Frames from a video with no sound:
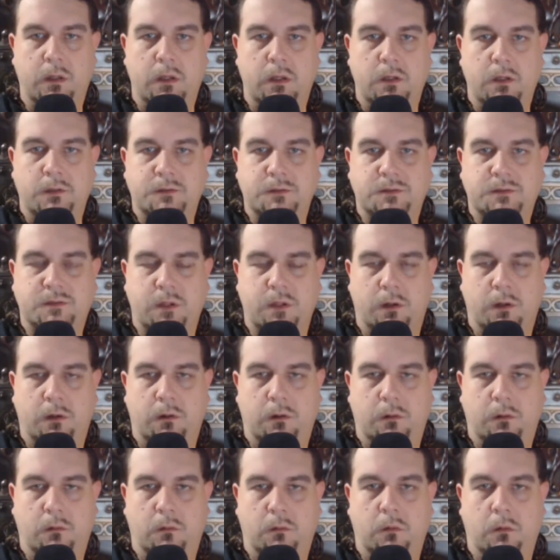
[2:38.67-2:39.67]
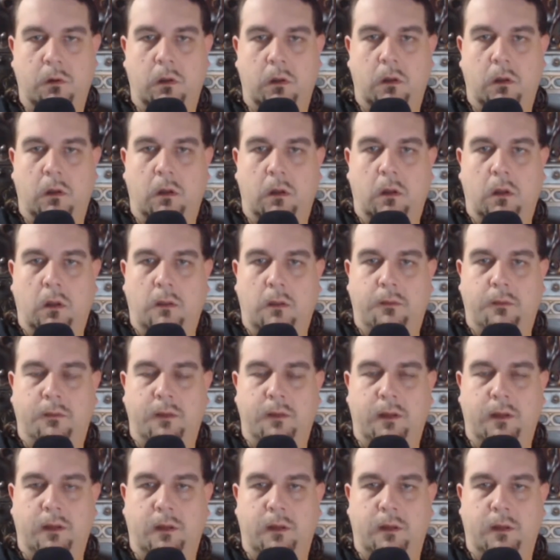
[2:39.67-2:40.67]
So
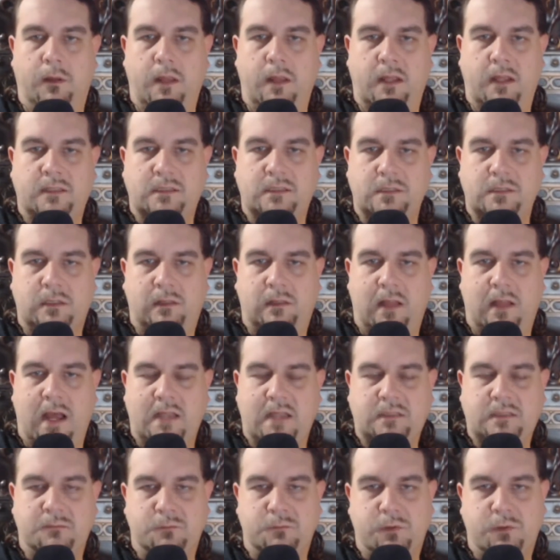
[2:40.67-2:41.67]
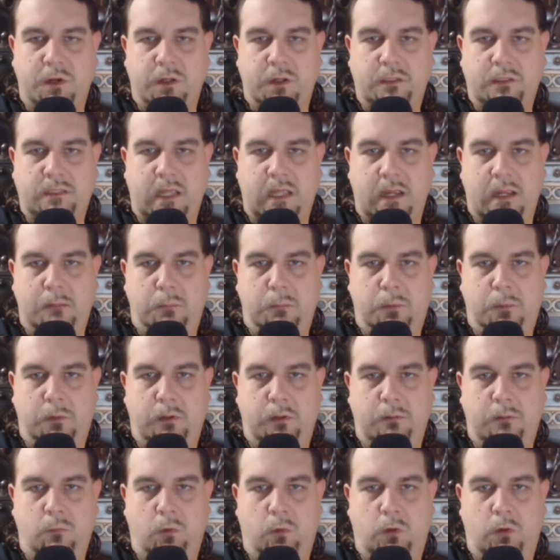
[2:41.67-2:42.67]
the next class of drugs I had put
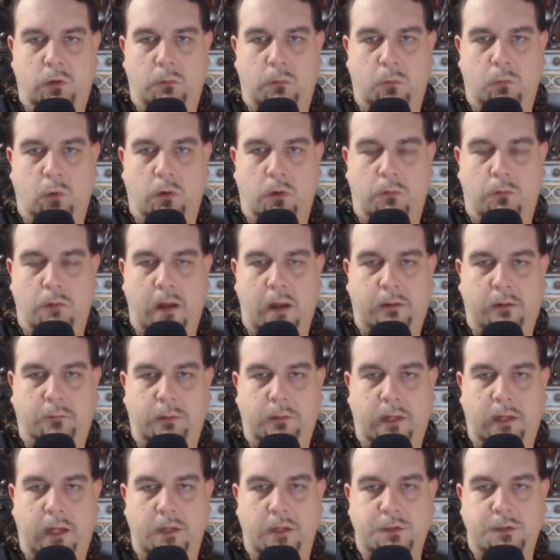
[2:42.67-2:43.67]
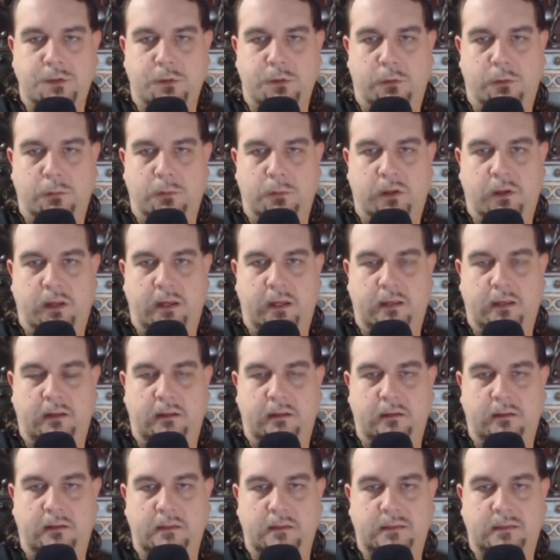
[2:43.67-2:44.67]
in were more recreational, but I
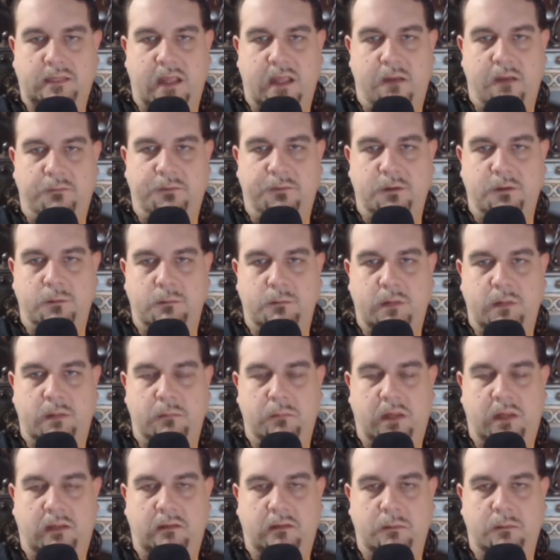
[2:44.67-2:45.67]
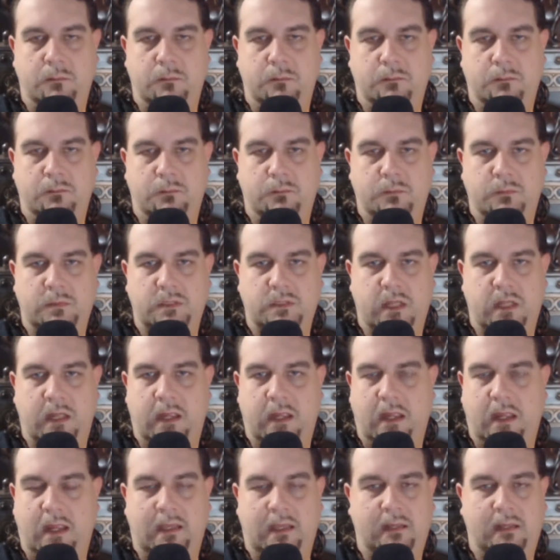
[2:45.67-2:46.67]
didn't discount them and make them
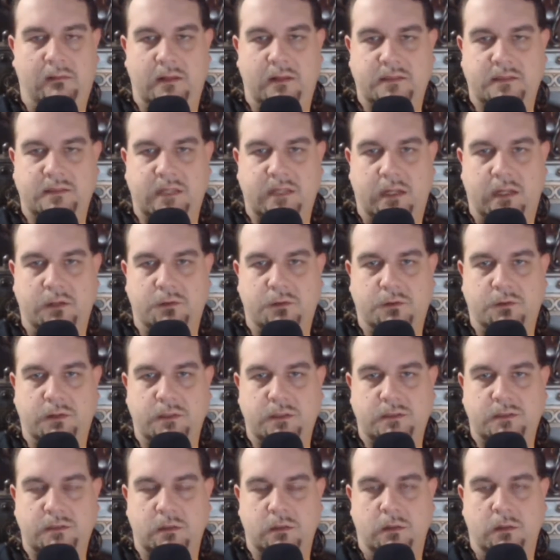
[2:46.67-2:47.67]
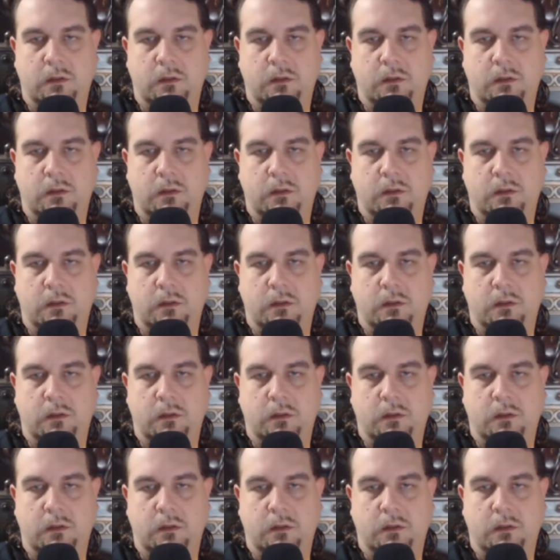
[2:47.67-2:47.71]
any less dangerous.